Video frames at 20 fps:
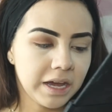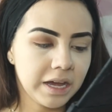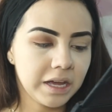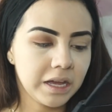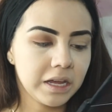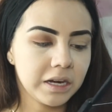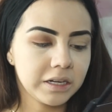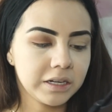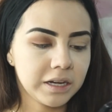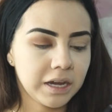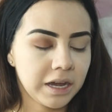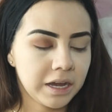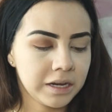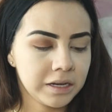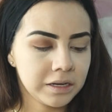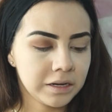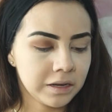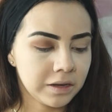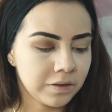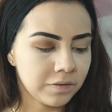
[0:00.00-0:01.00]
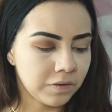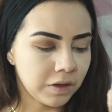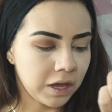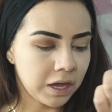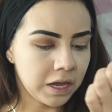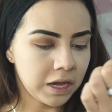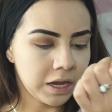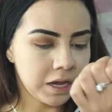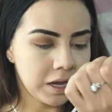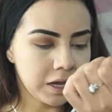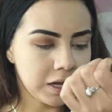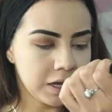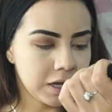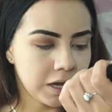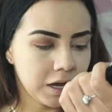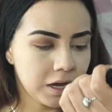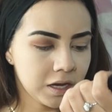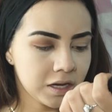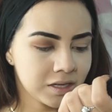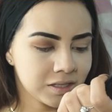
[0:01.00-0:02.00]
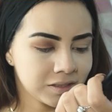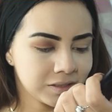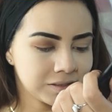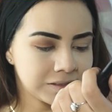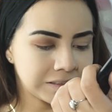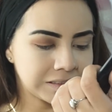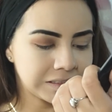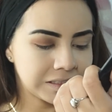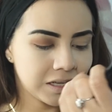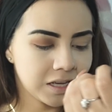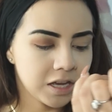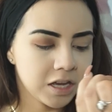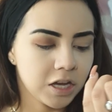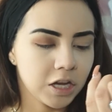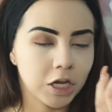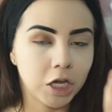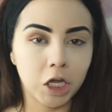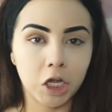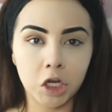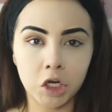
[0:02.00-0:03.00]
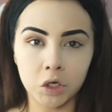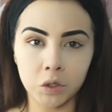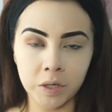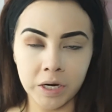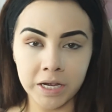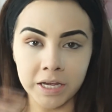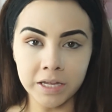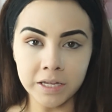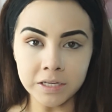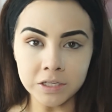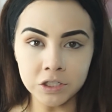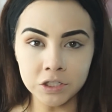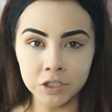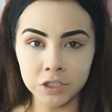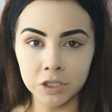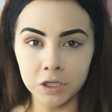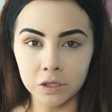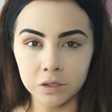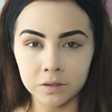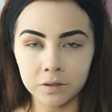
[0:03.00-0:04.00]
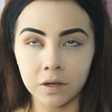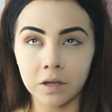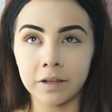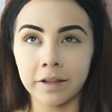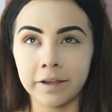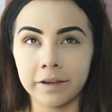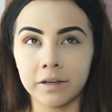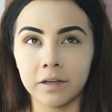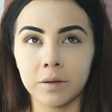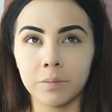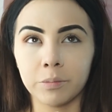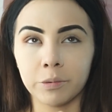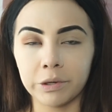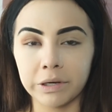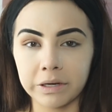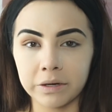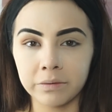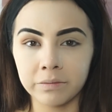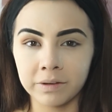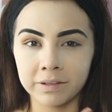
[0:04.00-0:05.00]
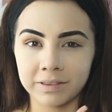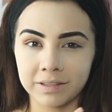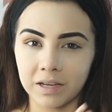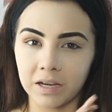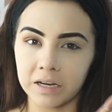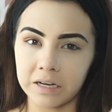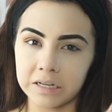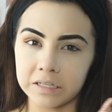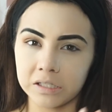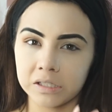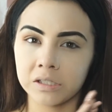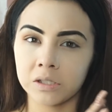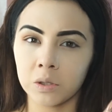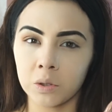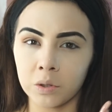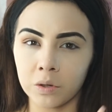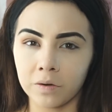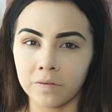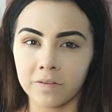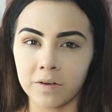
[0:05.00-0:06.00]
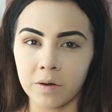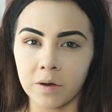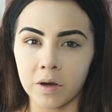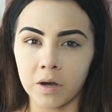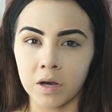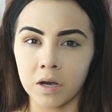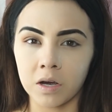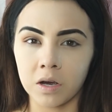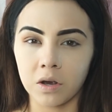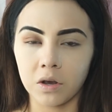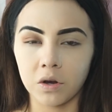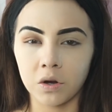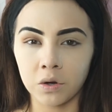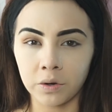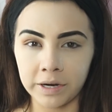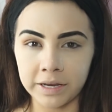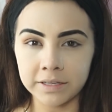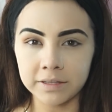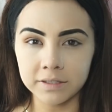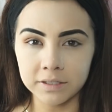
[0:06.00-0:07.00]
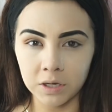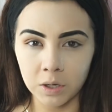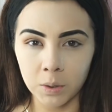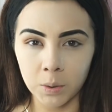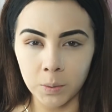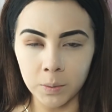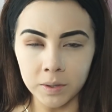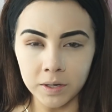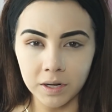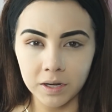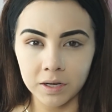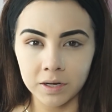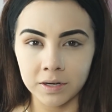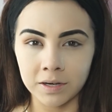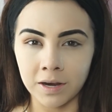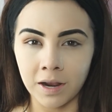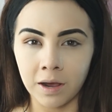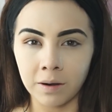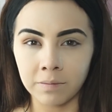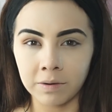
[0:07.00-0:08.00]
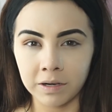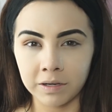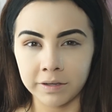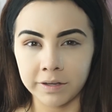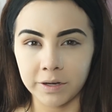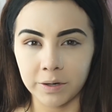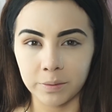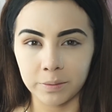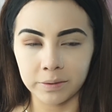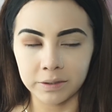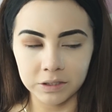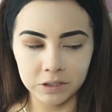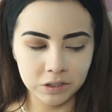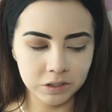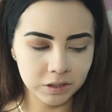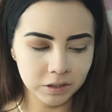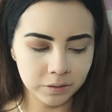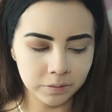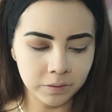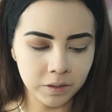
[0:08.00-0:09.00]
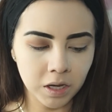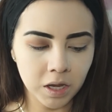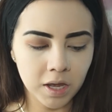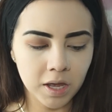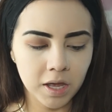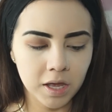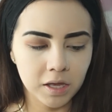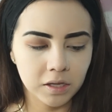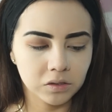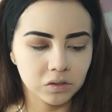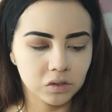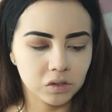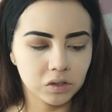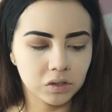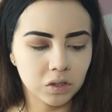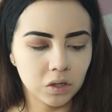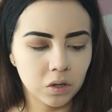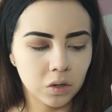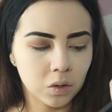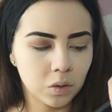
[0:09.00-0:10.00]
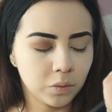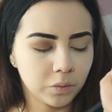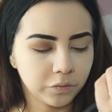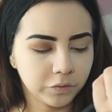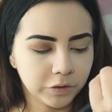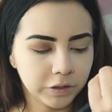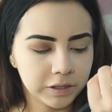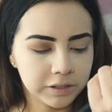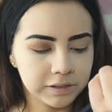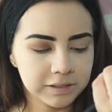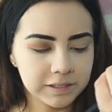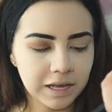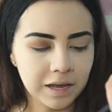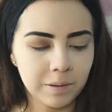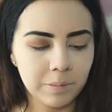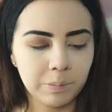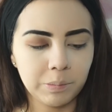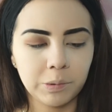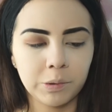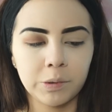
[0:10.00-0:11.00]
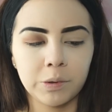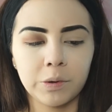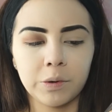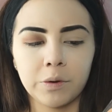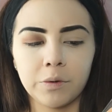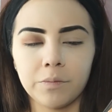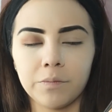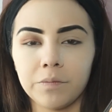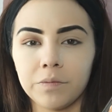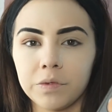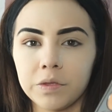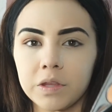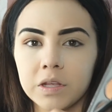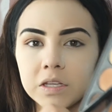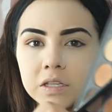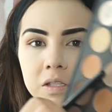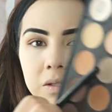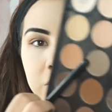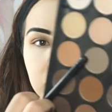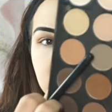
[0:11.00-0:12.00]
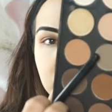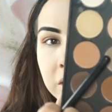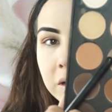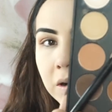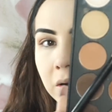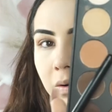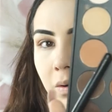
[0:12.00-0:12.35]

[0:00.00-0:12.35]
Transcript: add kind of a grayish, like a brown with sort of a gray tone, not really a rich tone. So for example, this one